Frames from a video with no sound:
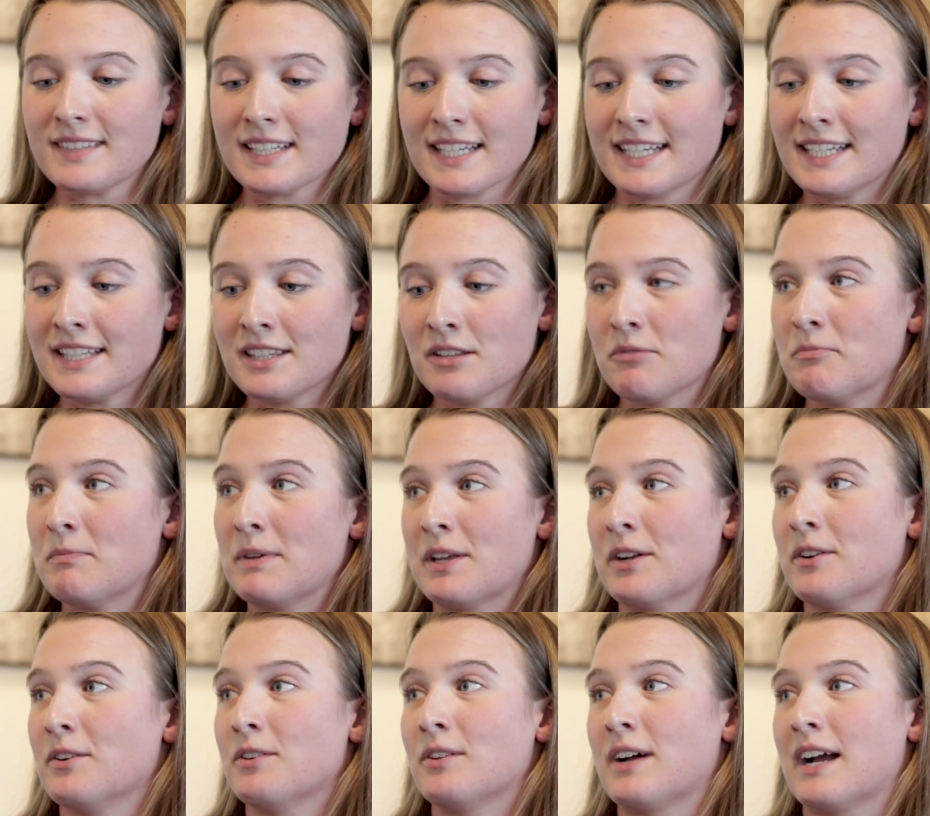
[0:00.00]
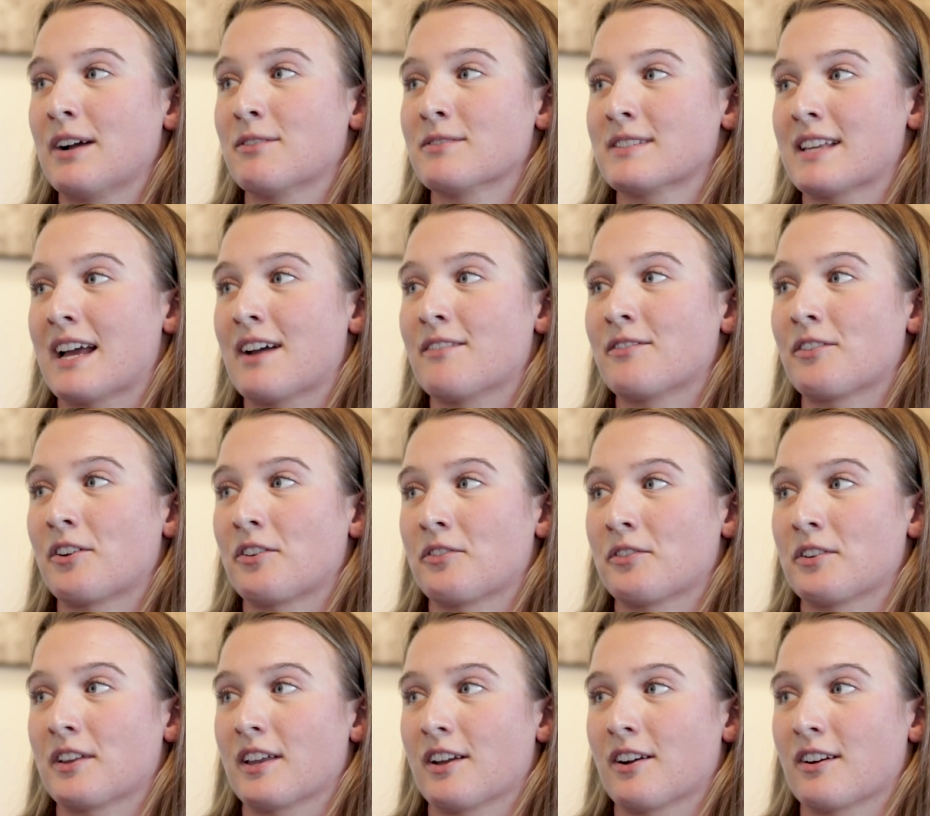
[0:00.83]
in the middle, I was having a
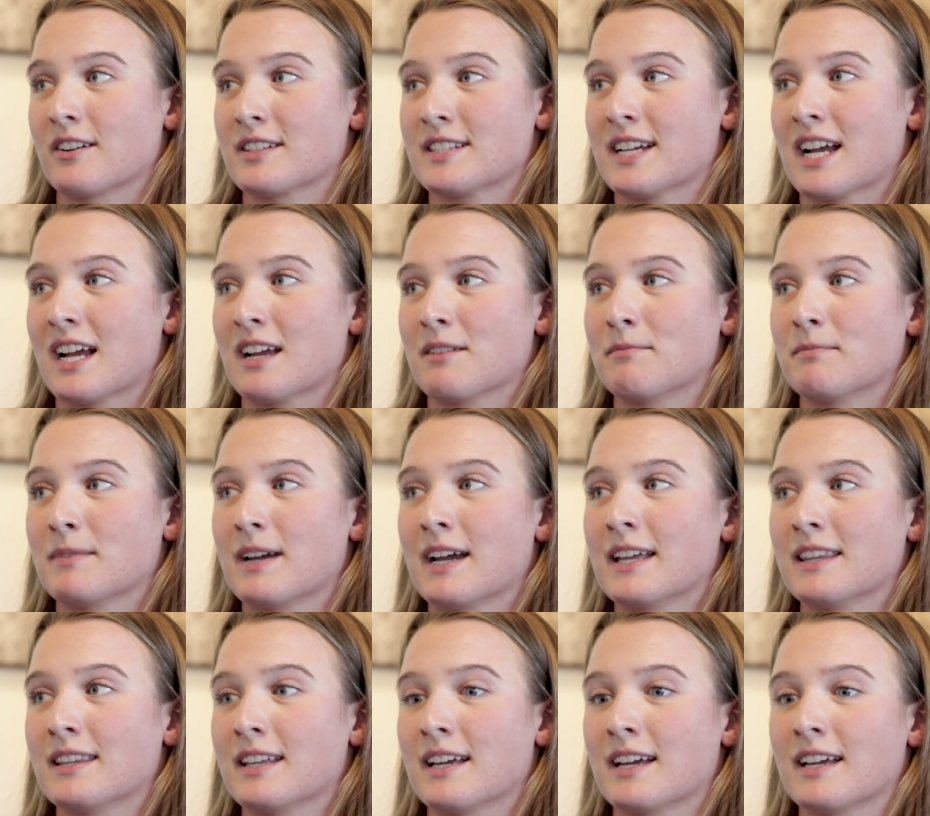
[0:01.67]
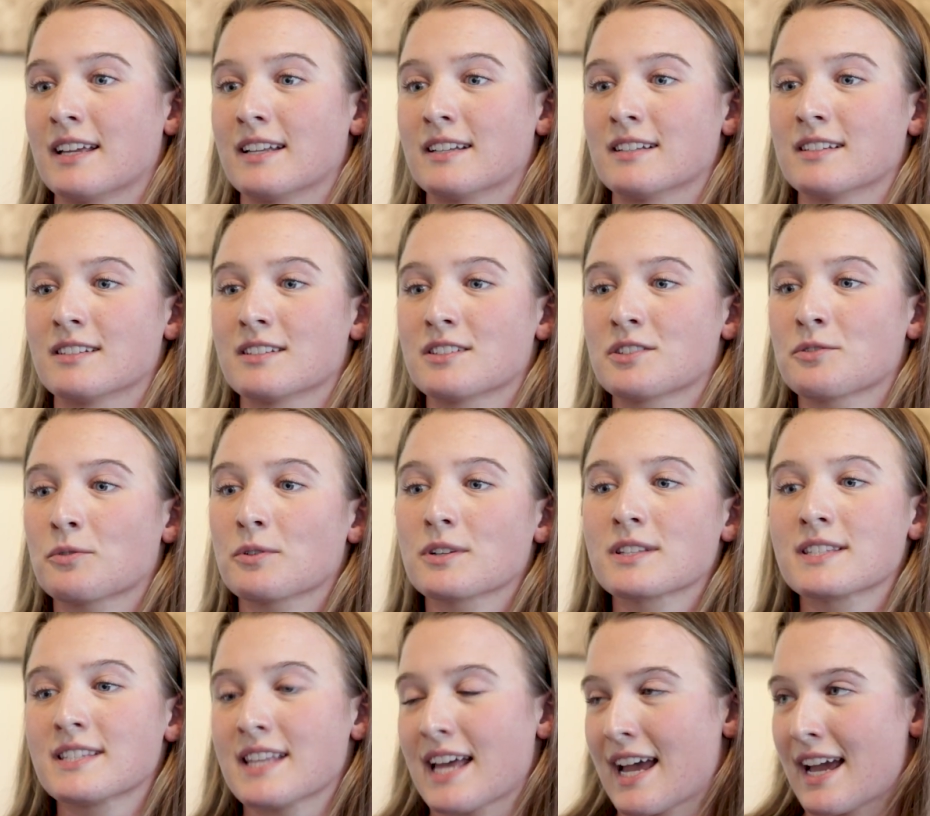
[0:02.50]
really hard time, and then
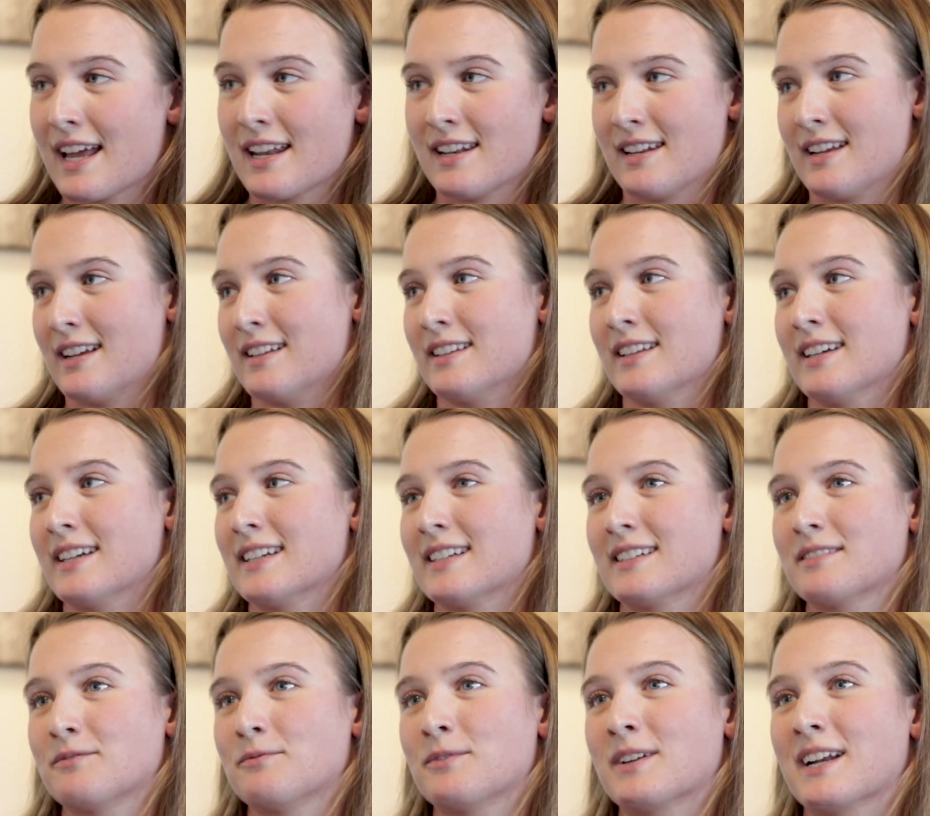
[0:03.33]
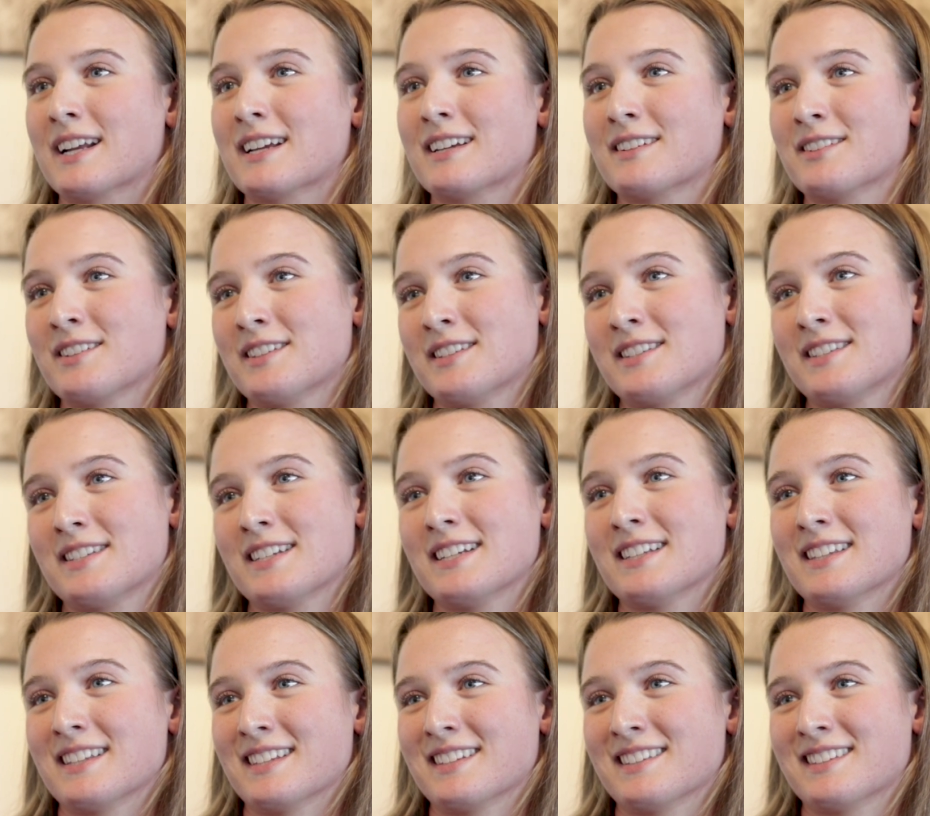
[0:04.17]
towards the end, I like when I could
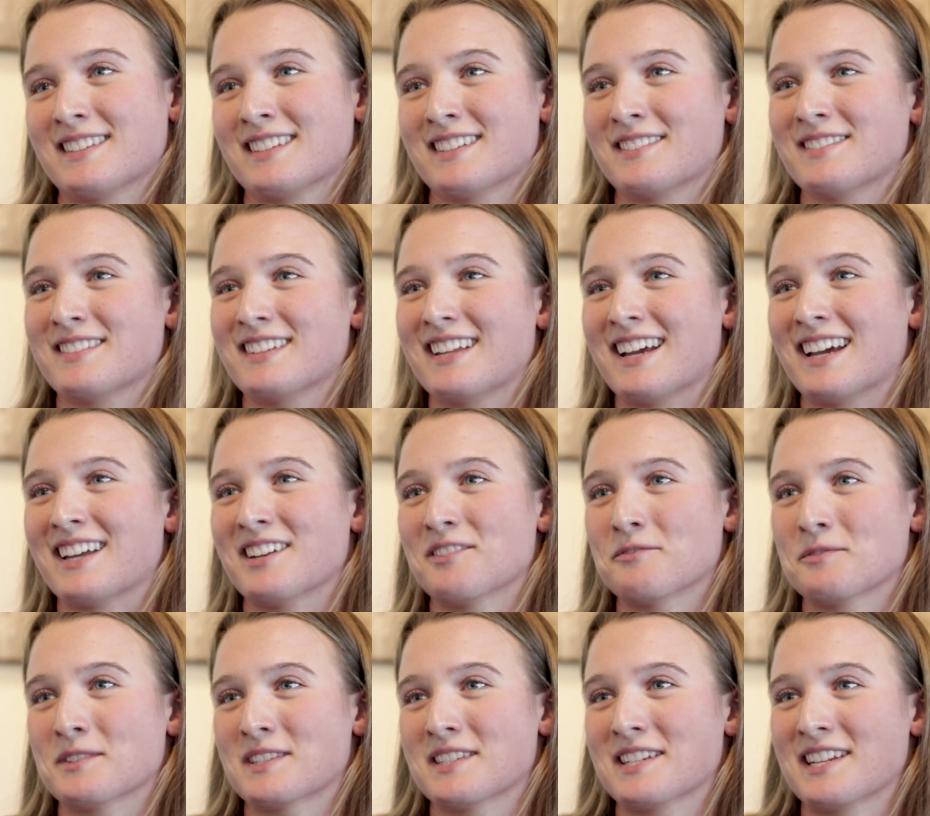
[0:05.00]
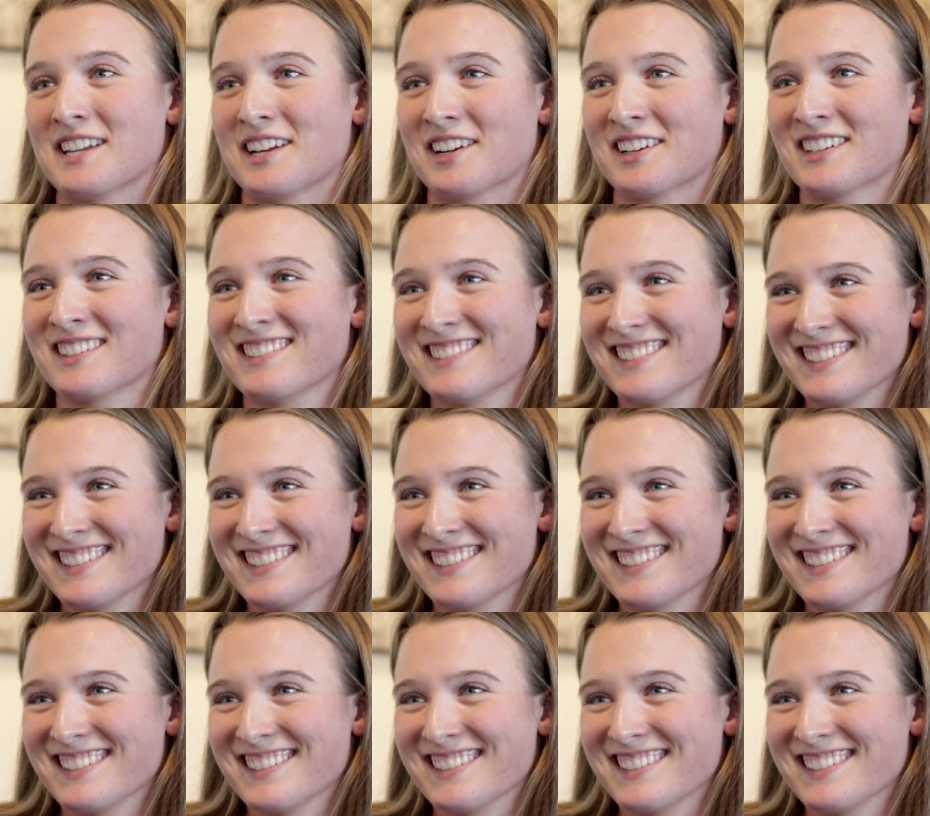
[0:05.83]
see that the end was near,